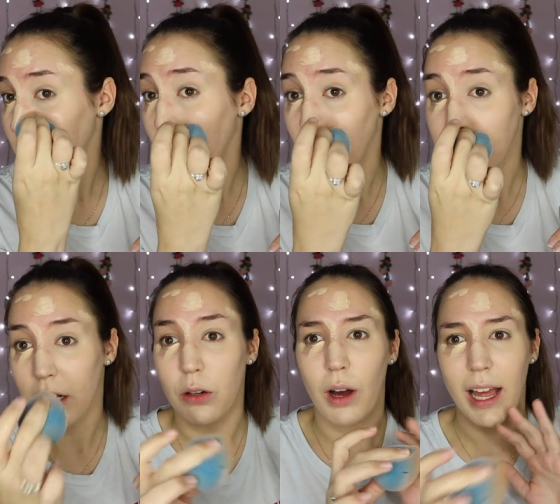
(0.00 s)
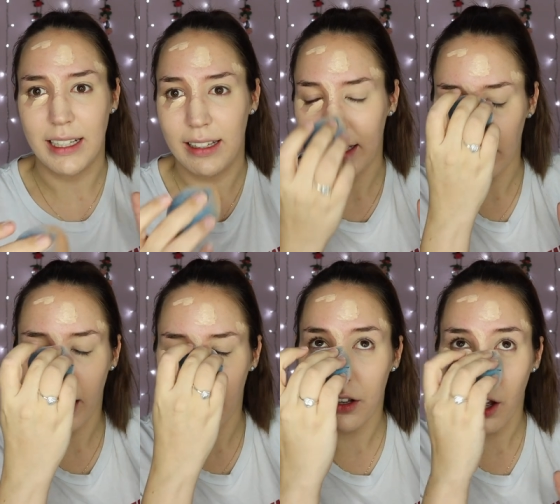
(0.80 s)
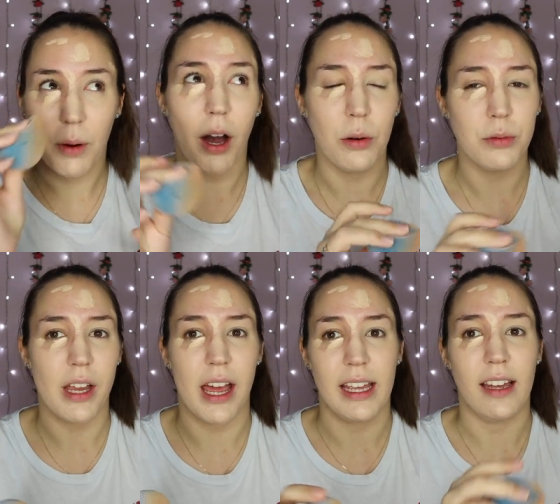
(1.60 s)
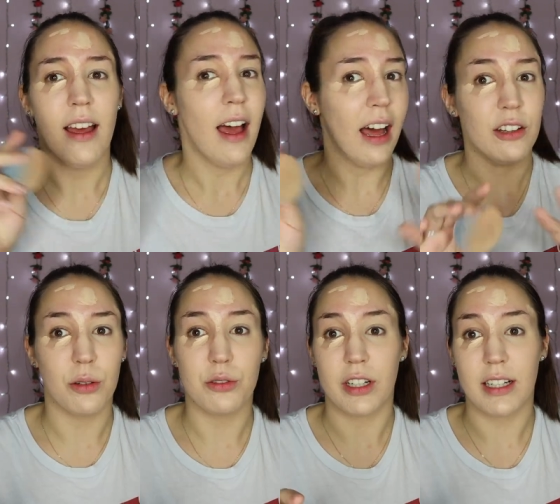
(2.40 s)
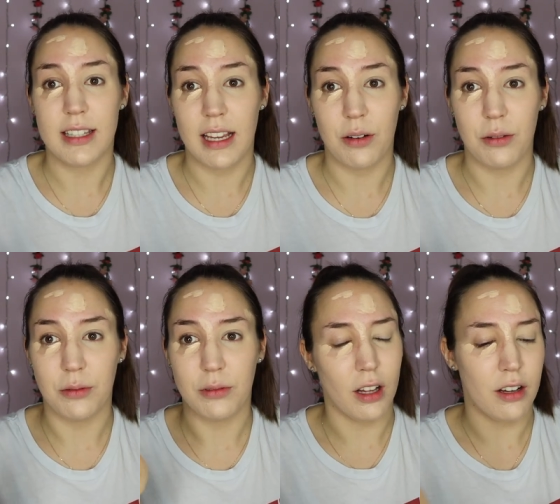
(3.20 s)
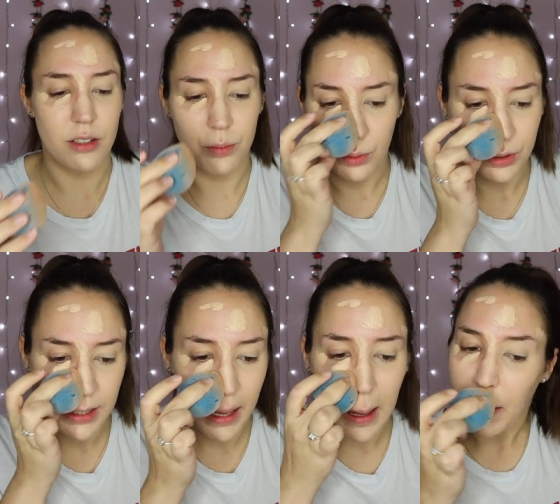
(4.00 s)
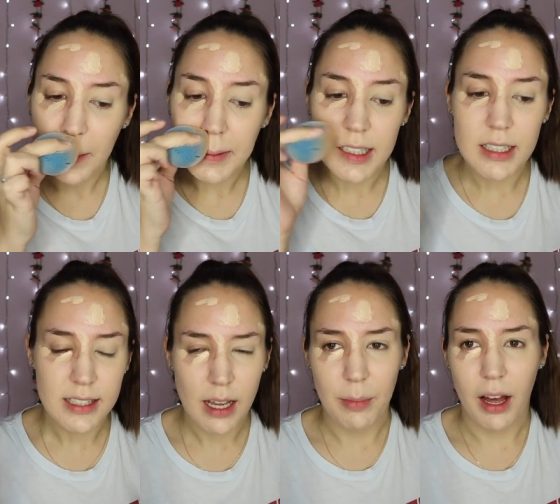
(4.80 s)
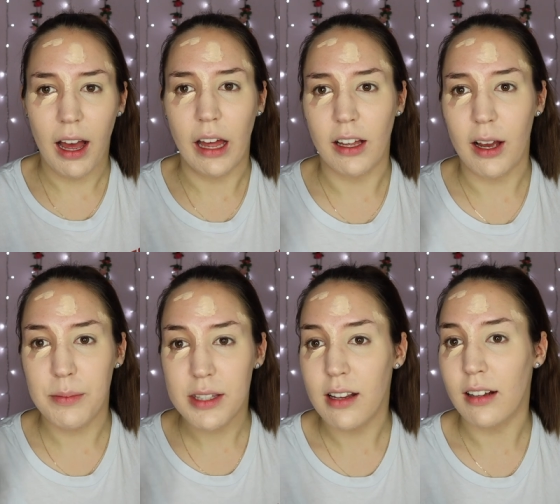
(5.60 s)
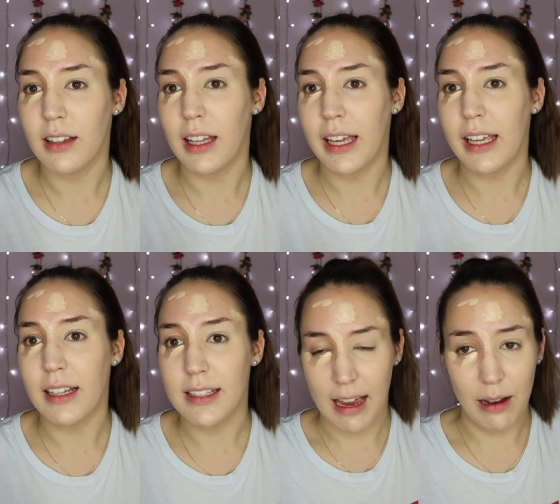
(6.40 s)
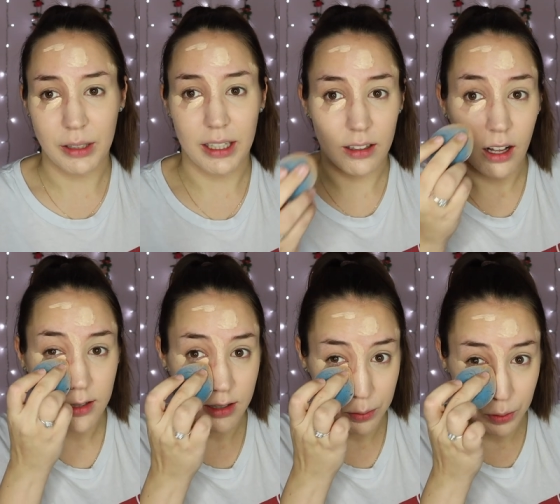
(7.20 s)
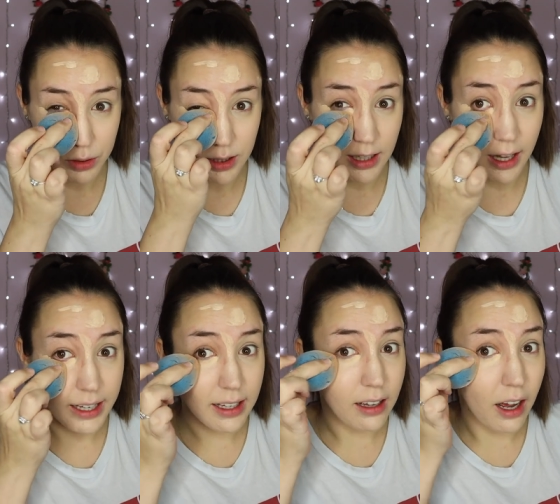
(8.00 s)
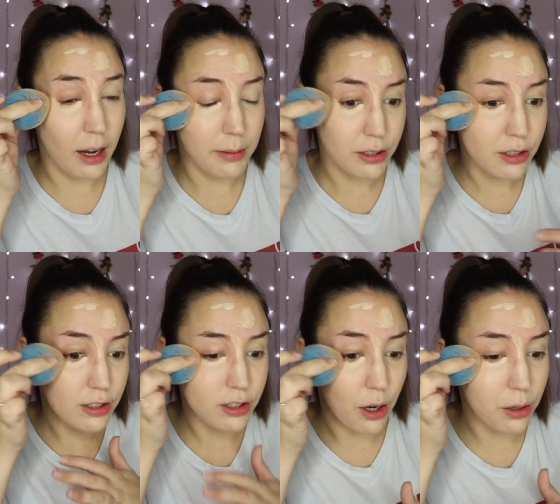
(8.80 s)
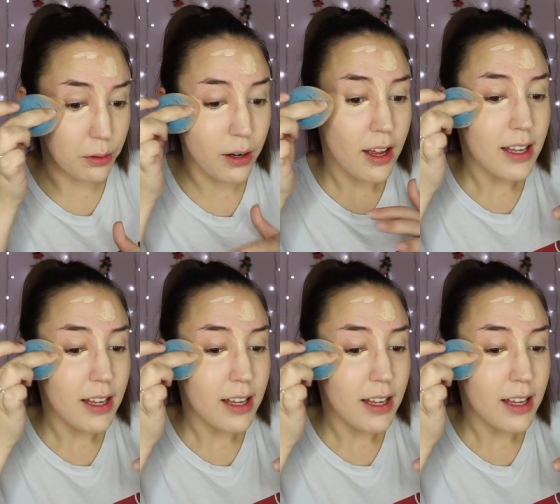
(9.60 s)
water or anything. Like I could go a whole day and not drink a single glass of water. Come to the summer and I'm suddenly downing glasses of water like I was so